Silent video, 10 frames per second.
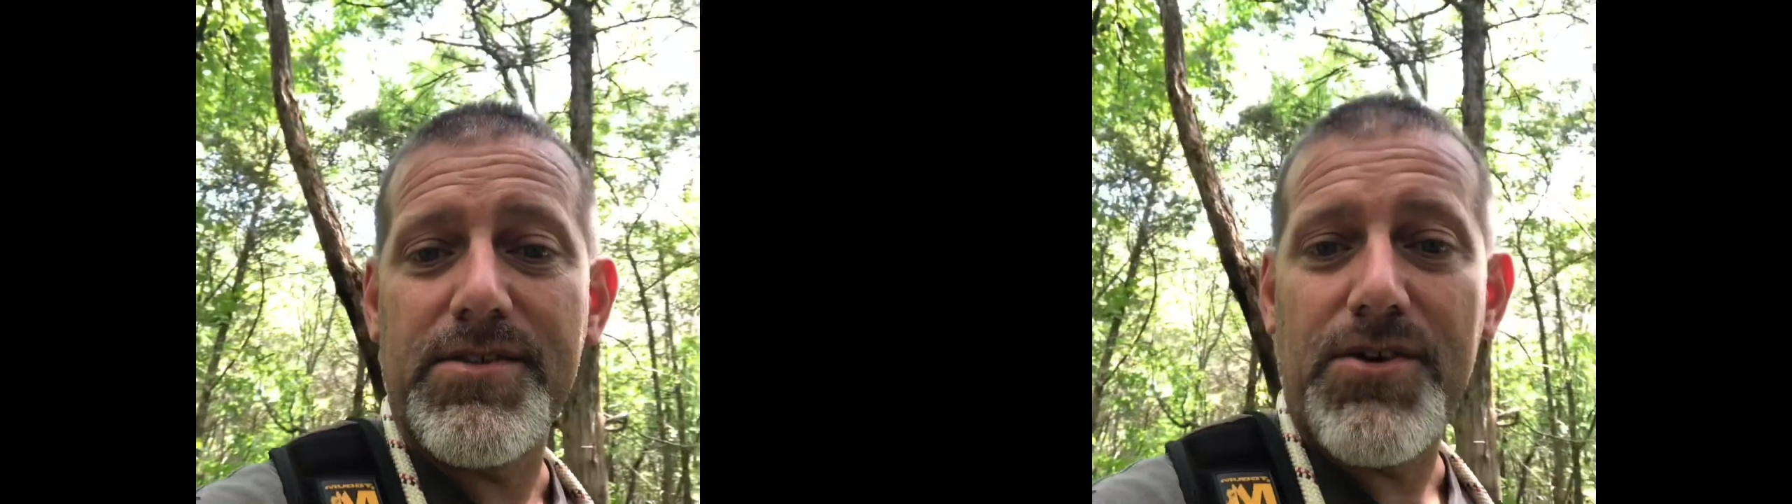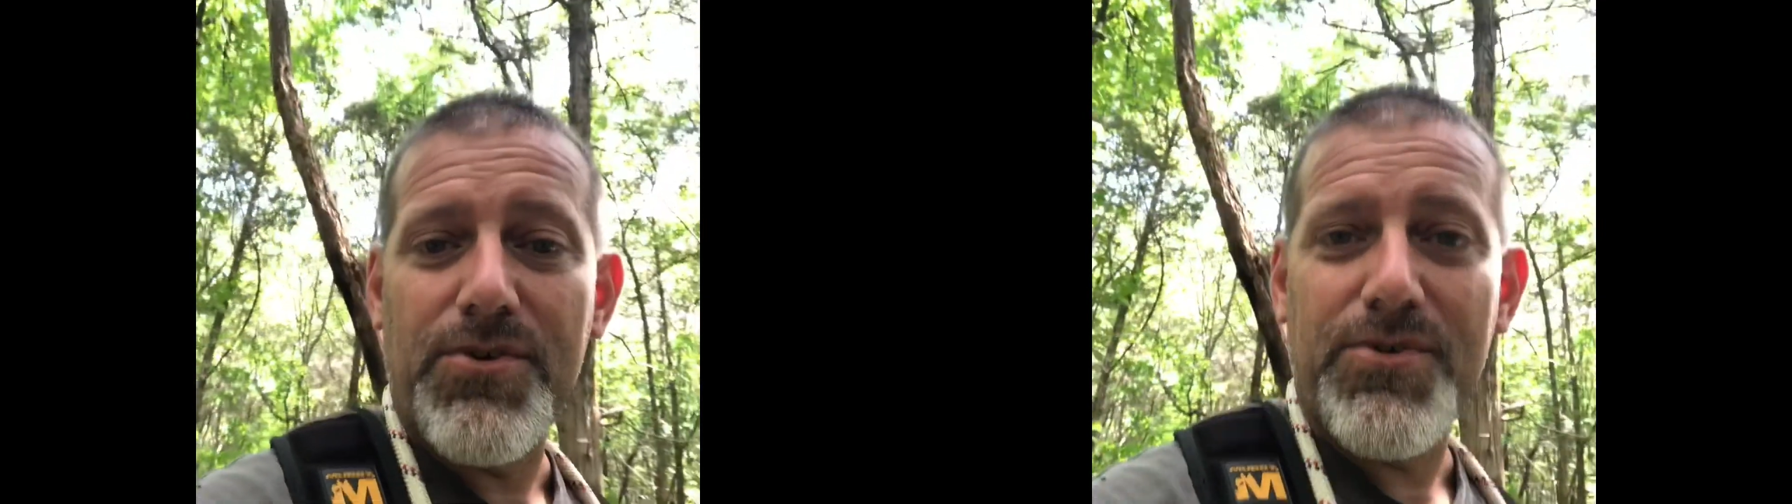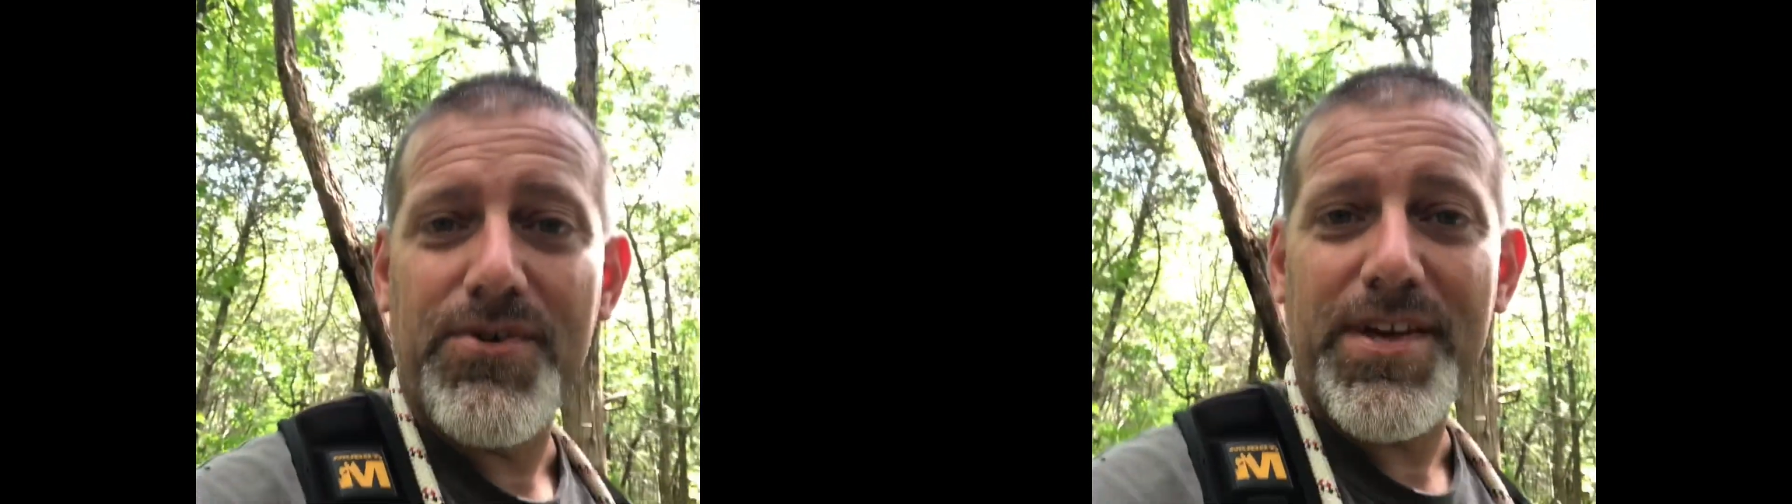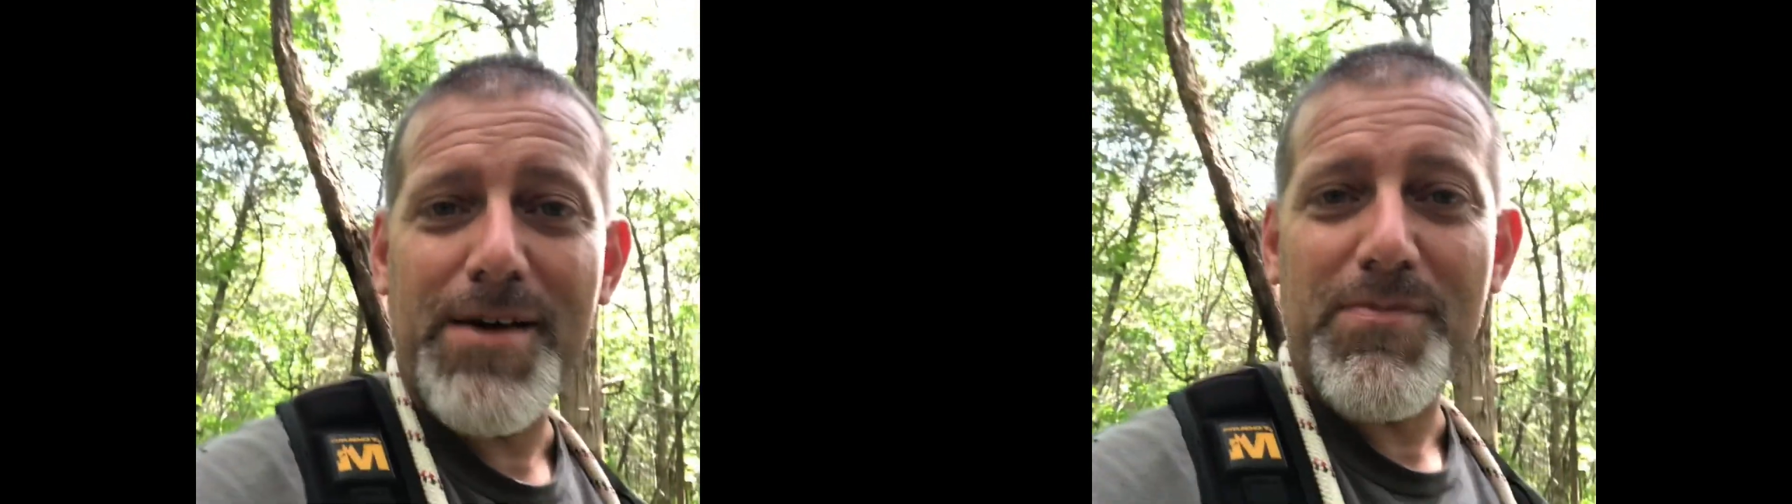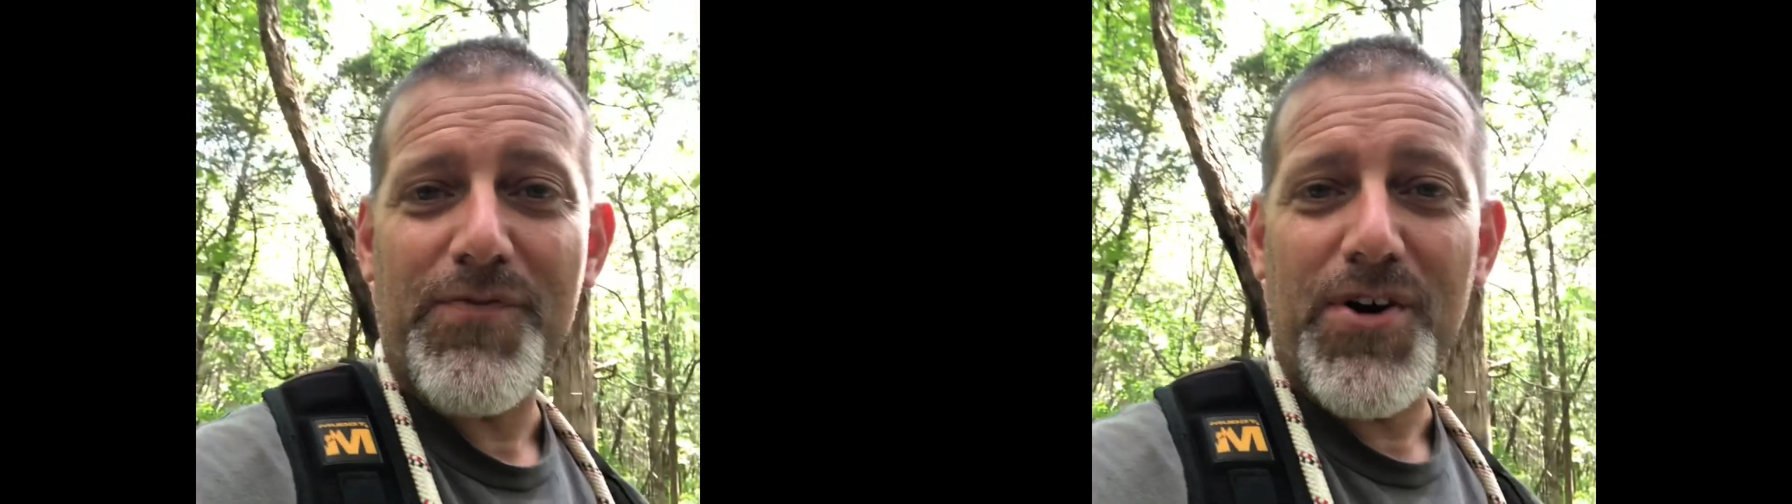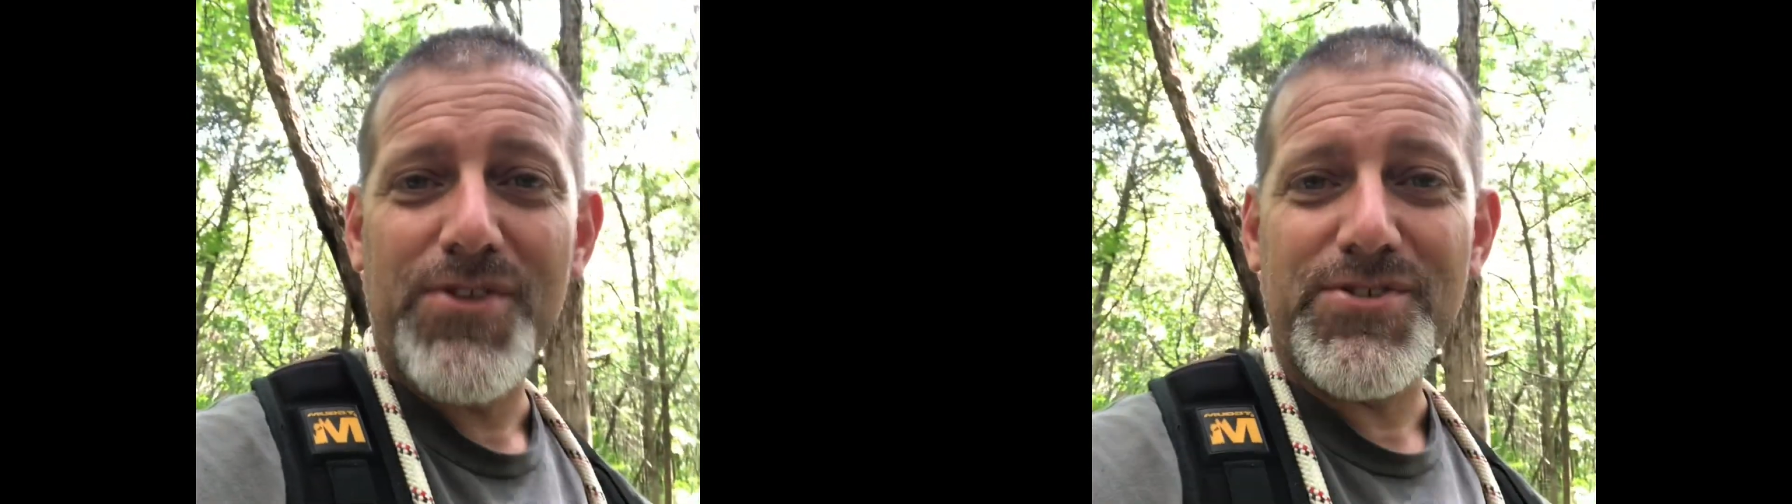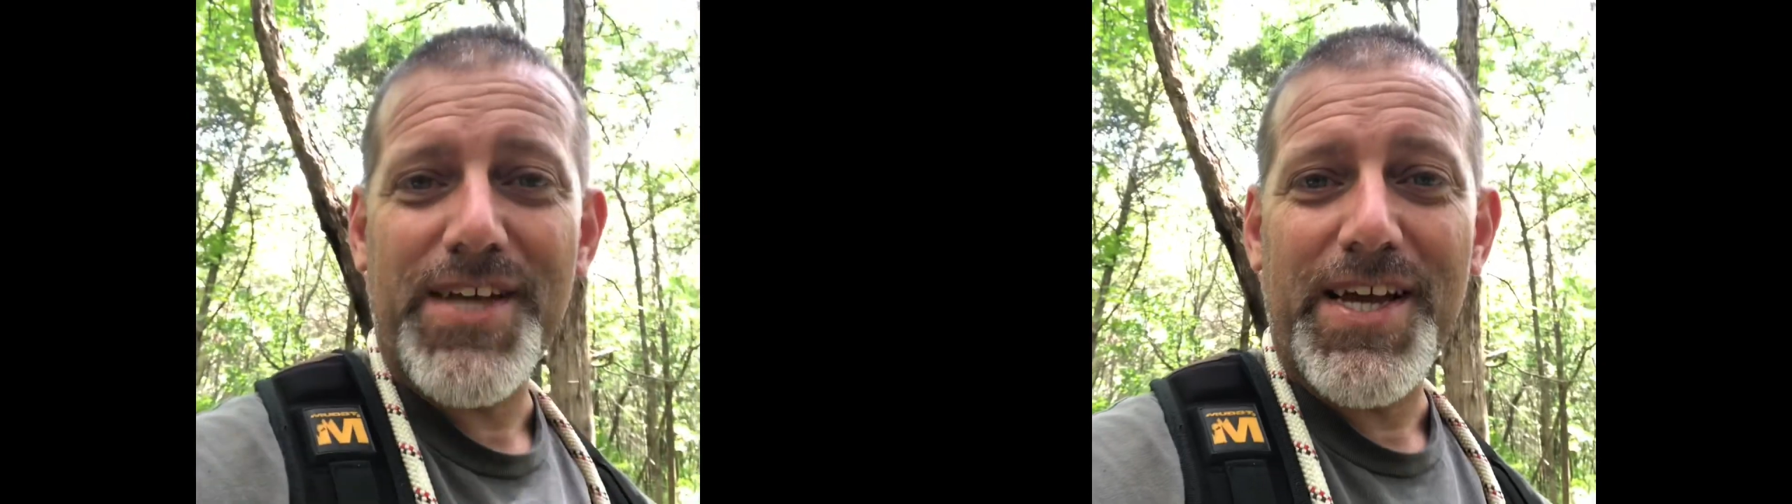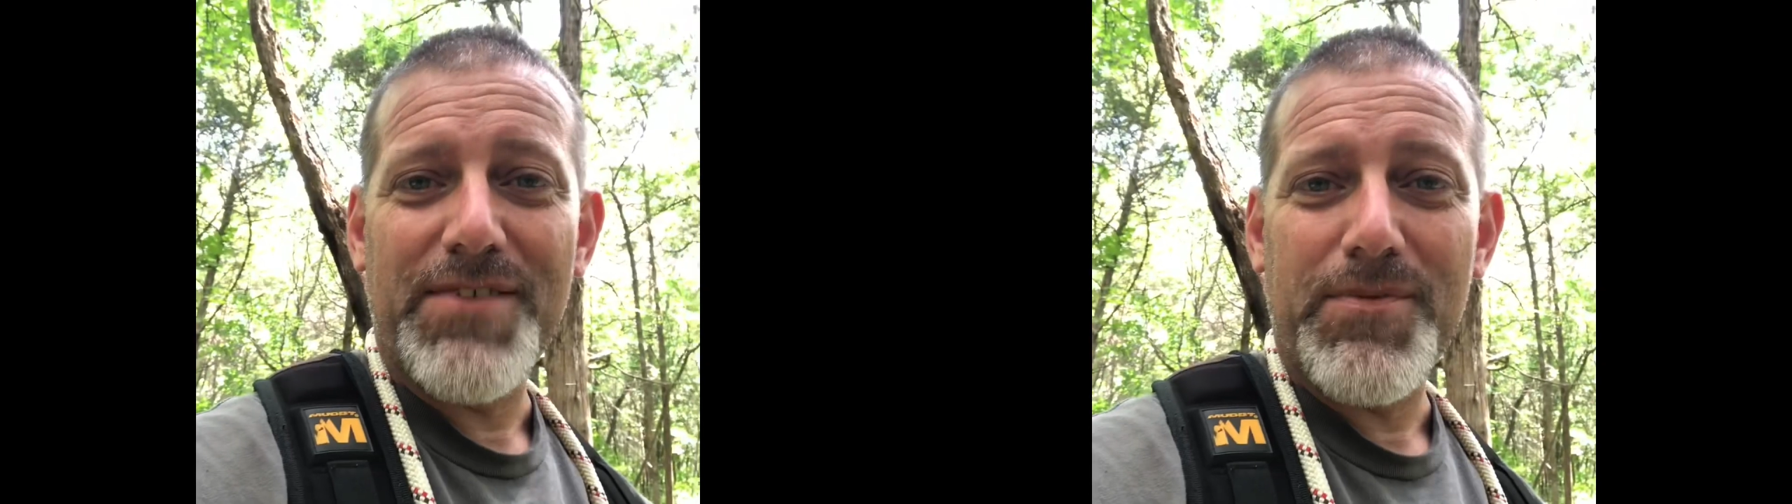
So happy Father's Day,